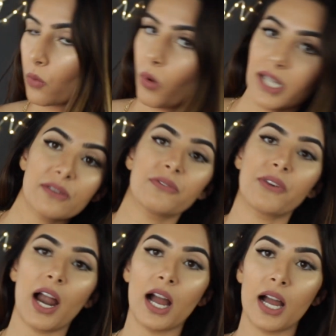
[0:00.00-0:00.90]
was
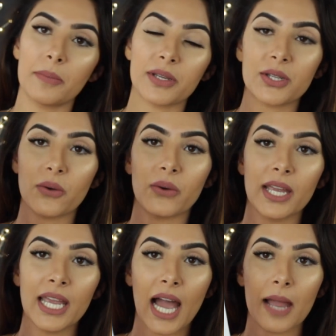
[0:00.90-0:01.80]
from, so
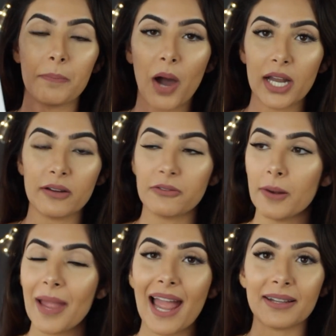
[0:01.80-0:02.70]
I bought it
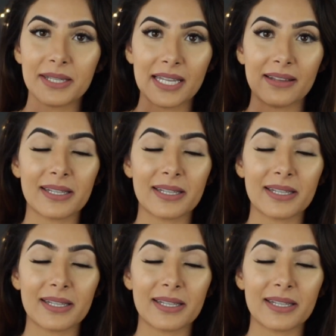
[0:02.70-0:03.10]
from Etsy.